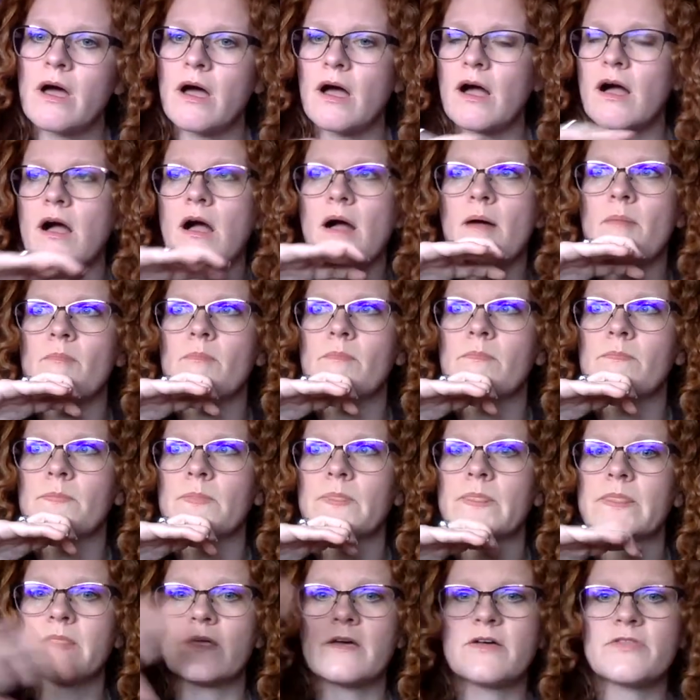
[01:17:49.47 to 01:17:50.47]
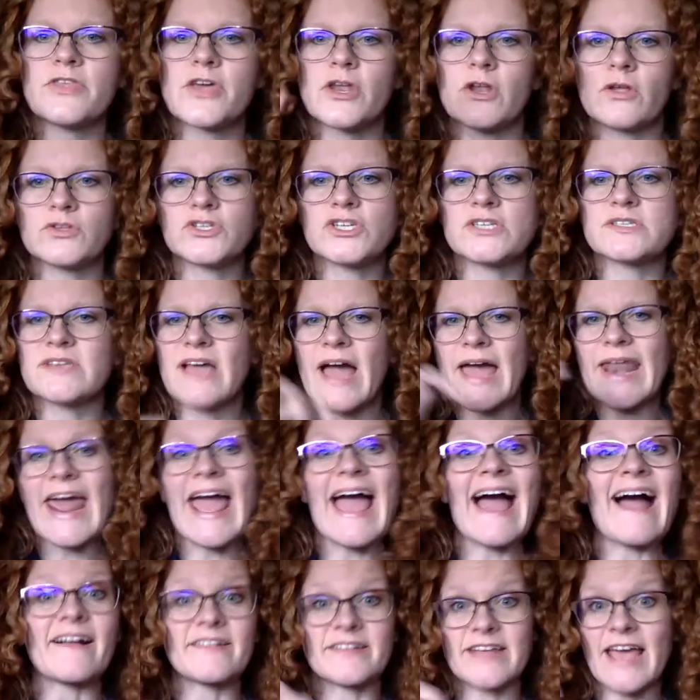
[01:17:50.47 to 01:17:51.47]
Um, that'll just kind of
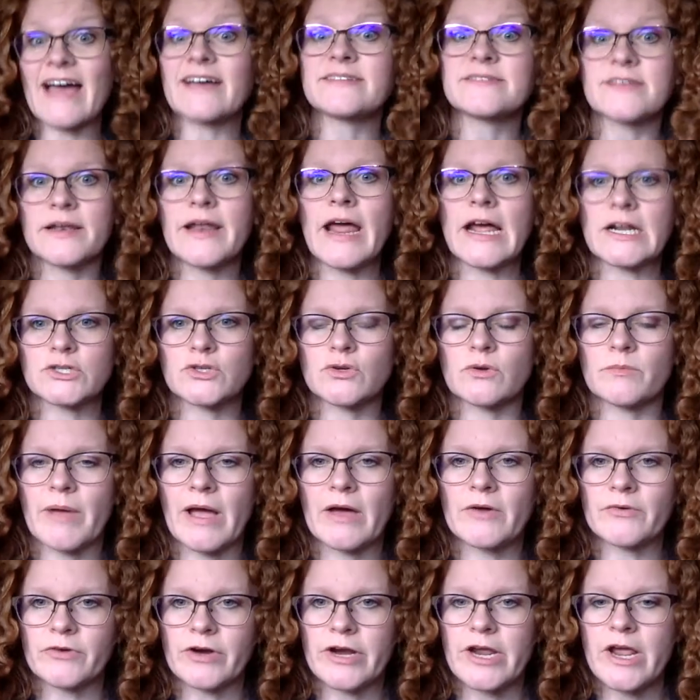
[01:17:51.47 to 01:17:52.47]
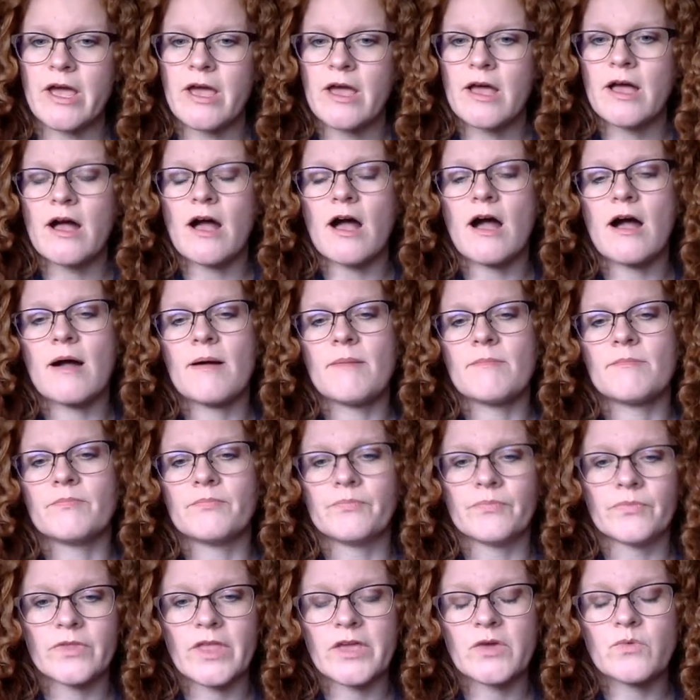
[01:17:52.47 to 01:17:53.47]
act as a natural boundary. Um,
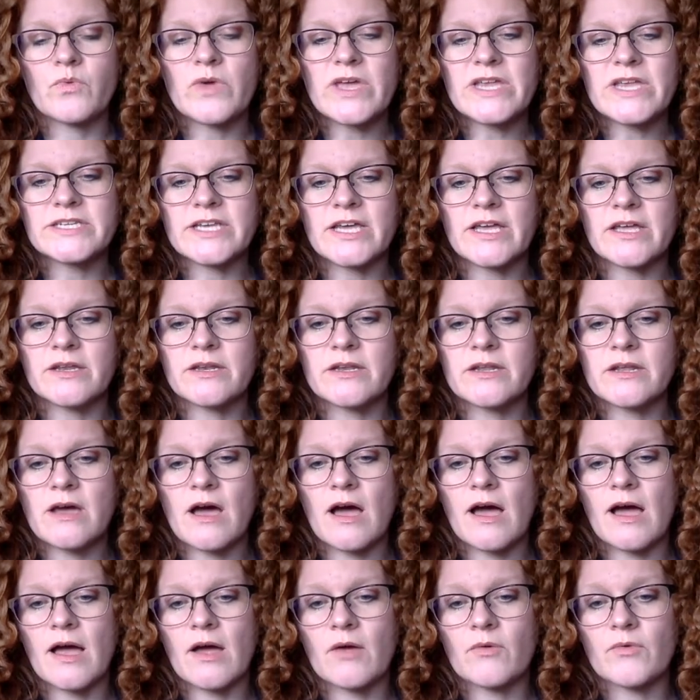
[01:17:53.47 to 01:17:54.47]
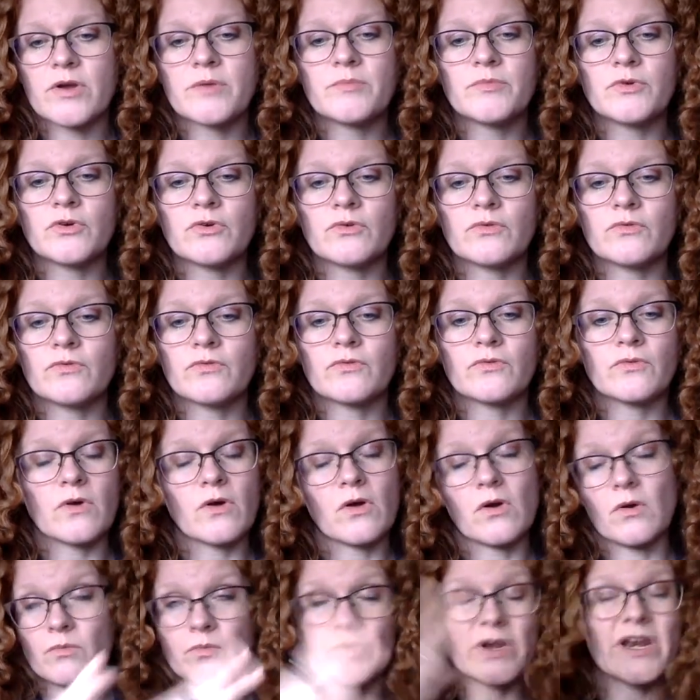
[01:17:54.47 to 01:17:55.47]
like we did uh, remove,
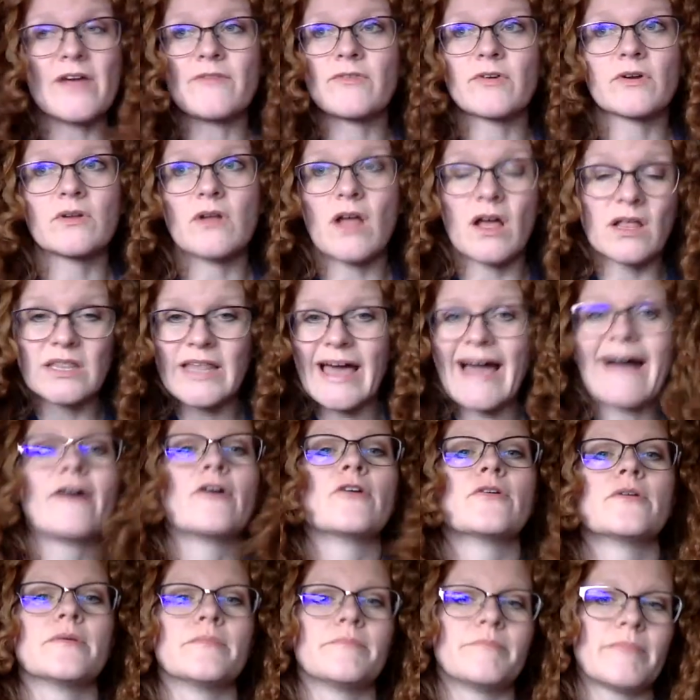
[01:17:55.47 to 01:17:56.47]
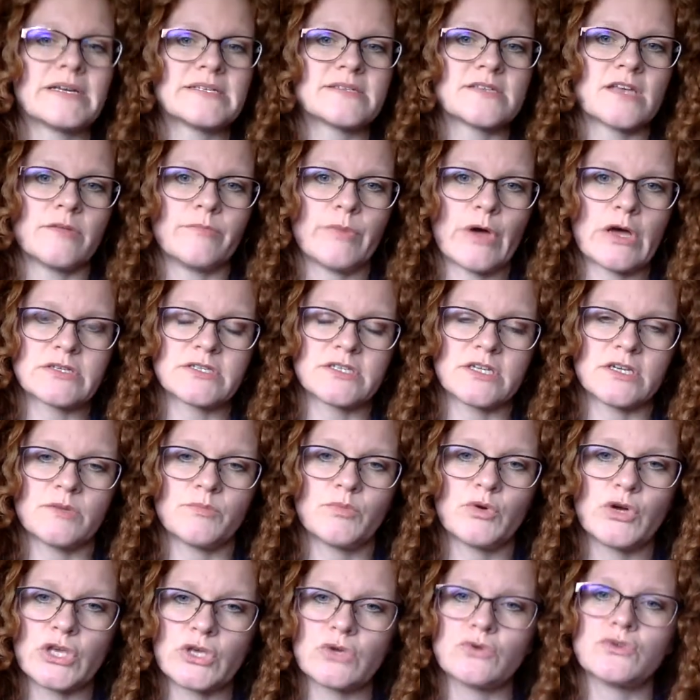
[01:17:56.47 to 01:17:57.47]
or we never allowed my son Boston to
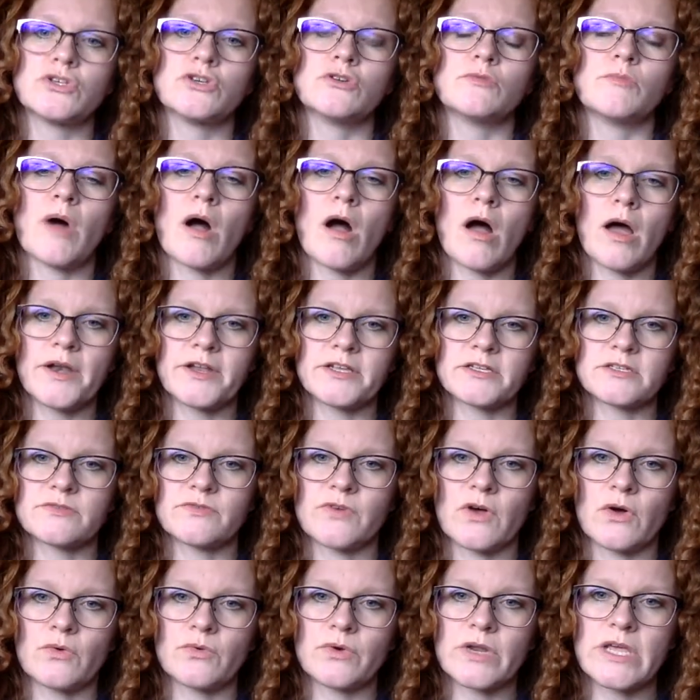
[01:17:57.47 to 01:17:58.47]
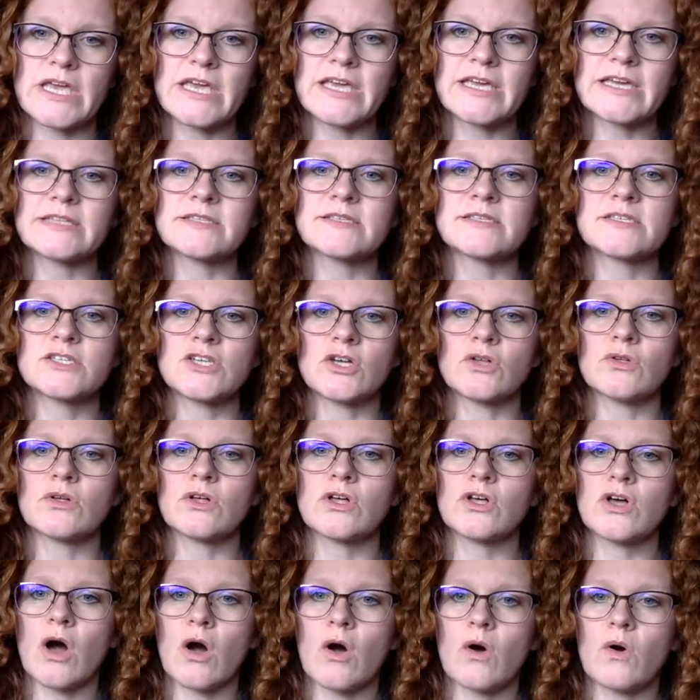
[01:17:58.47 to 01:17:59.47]
put YouTube on his phone. He can still
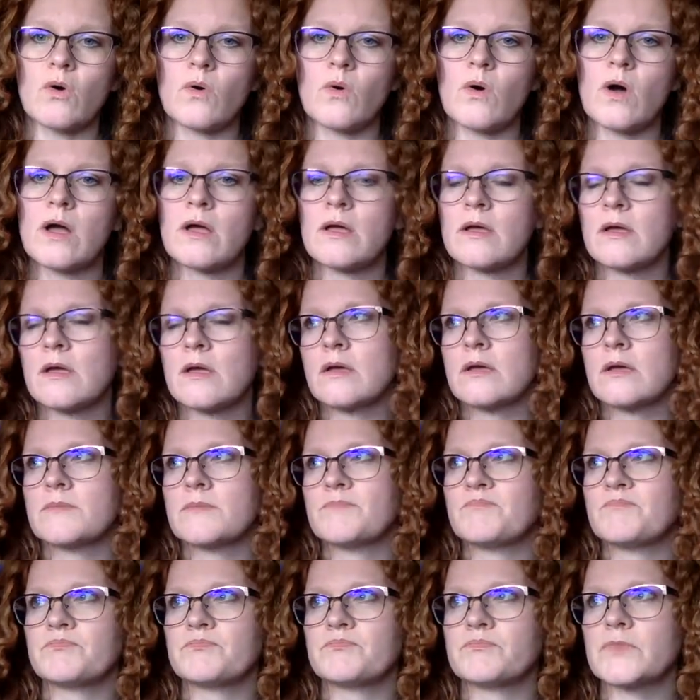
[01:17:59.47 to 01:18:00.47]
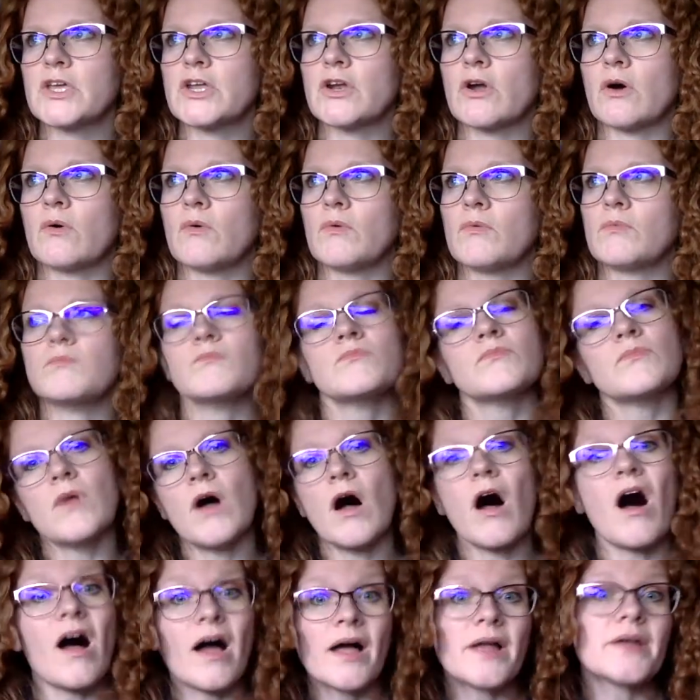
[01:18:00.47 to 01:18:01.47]
go, you know,
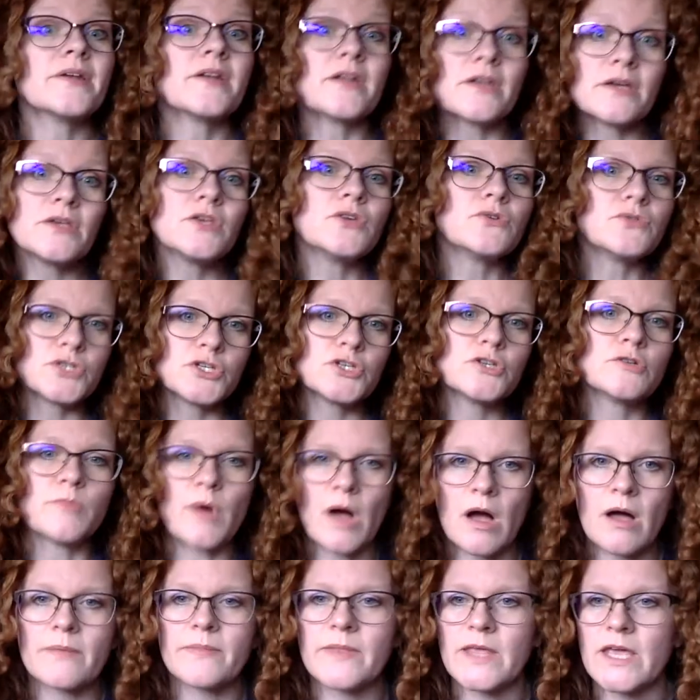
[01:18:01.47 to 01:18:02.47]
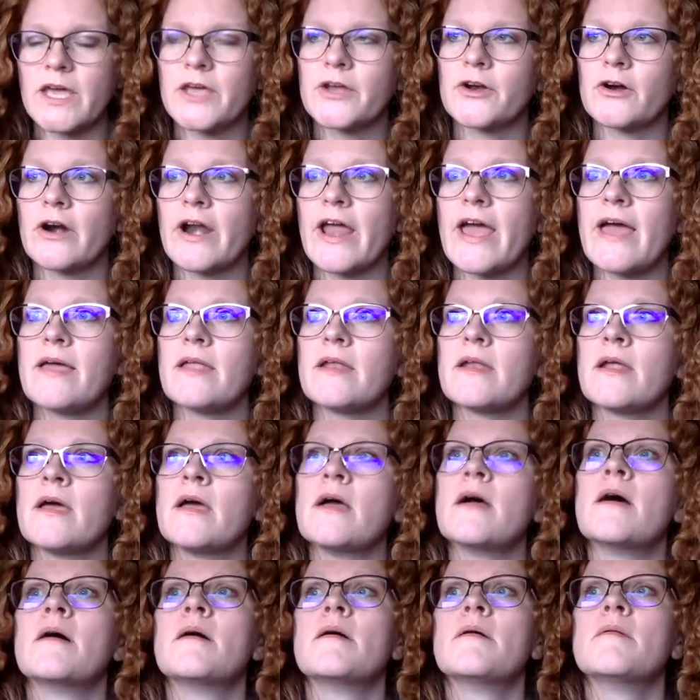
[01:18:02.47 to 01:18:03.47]
on YouTube, on the internet,
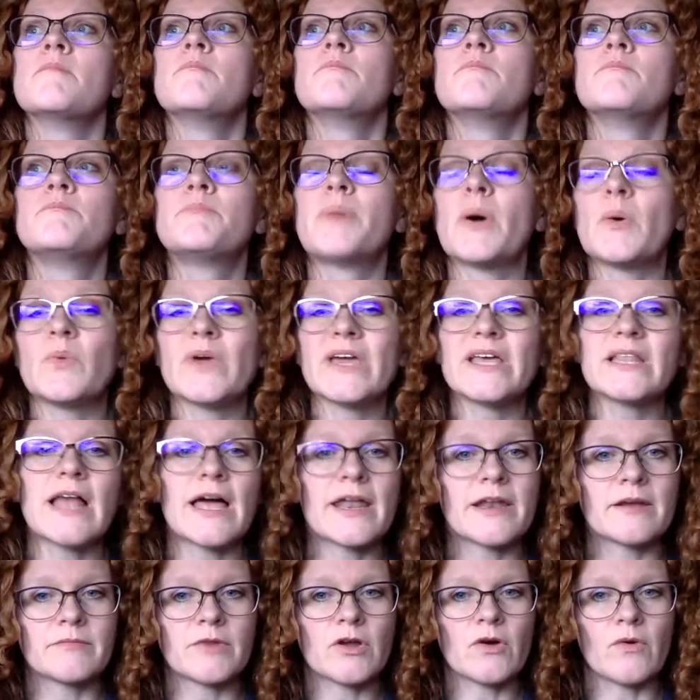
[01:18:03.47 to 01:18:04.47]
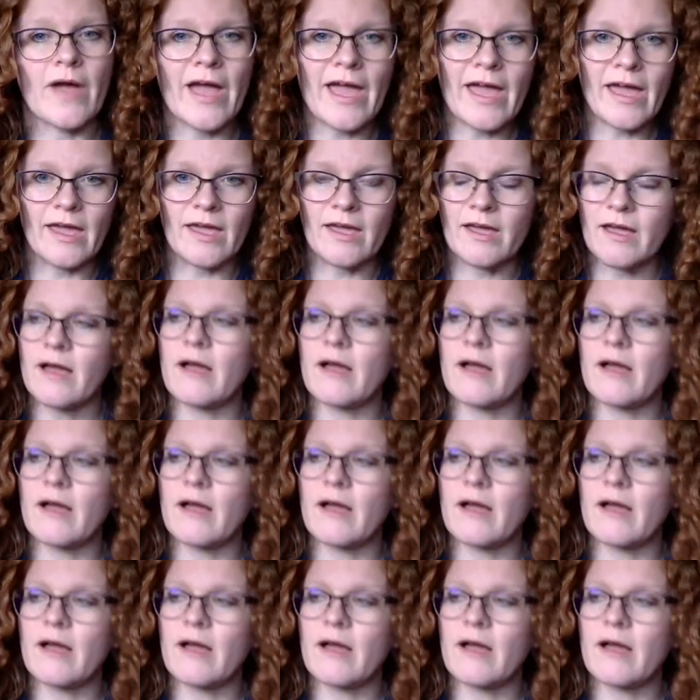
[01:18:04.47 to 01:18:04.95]
but we let him know, hey,